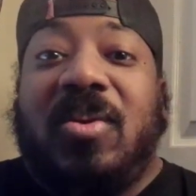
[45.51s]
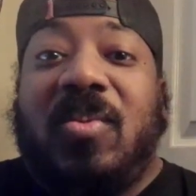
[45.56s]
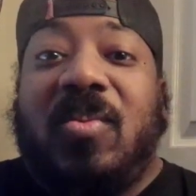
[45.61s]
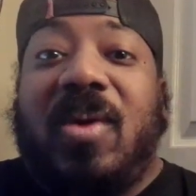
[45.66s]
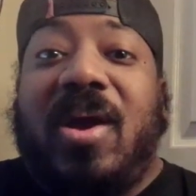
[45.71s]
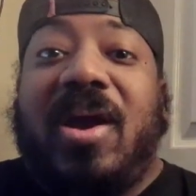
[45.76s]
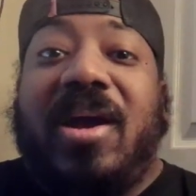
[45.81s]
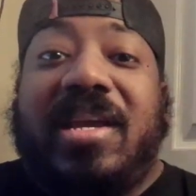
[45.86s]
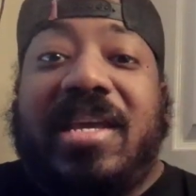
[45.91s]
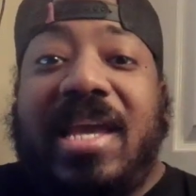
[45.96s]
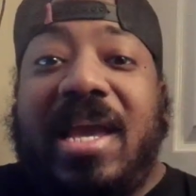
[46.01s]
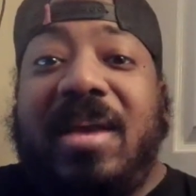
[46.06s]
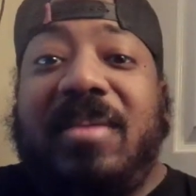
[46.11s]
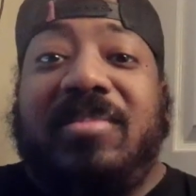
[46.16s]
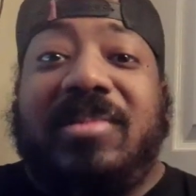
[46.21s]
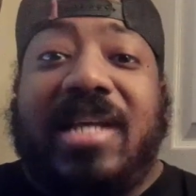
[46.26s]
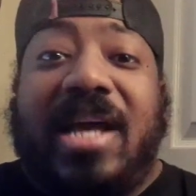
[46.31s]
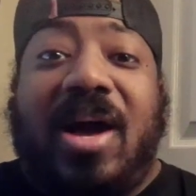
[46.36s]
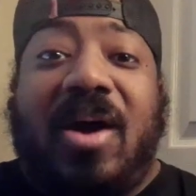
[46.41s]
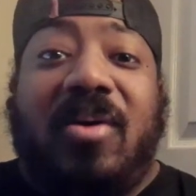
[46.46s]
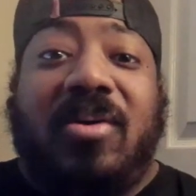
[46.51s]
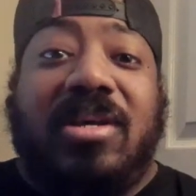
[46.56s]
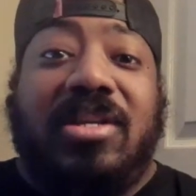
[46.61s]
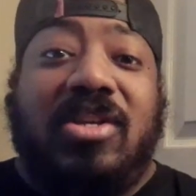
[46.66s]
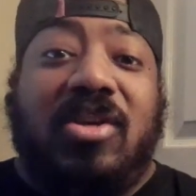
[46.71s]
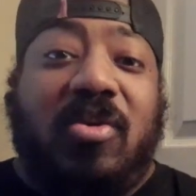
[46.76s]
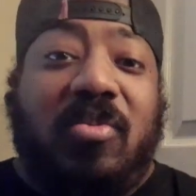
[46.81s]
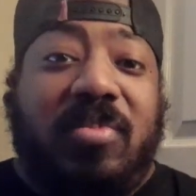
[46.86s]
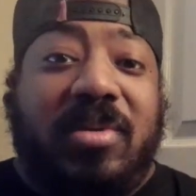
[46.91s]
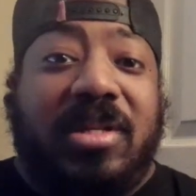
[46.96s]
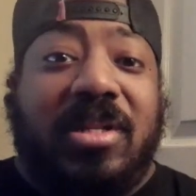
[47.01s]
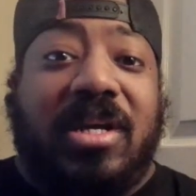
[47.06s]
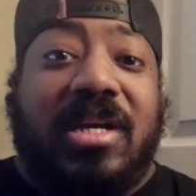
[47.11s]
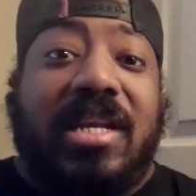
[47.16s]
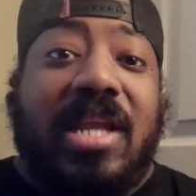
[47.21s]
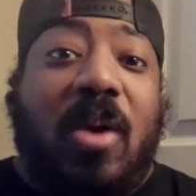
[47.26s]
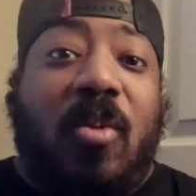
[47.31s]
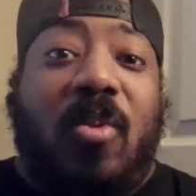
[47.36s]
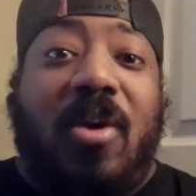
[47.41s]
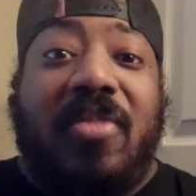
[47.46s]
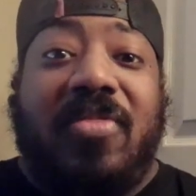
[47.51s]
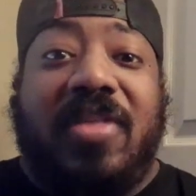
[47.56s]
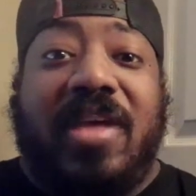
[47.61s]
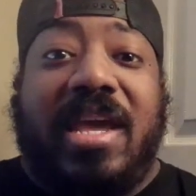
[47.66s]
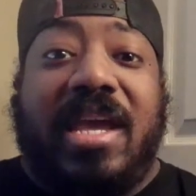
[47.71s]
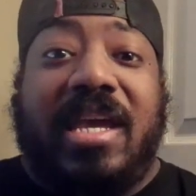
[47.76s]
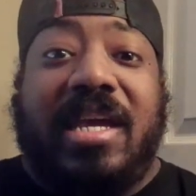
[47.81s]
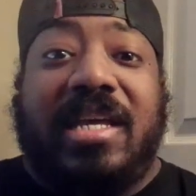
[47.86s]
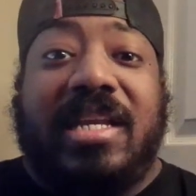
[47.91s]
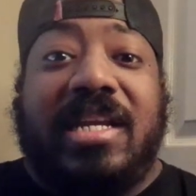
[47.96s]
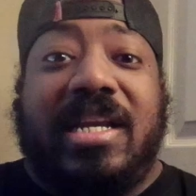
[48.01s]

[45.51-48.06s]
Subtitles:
Where it came out, you'll be looking at one thing,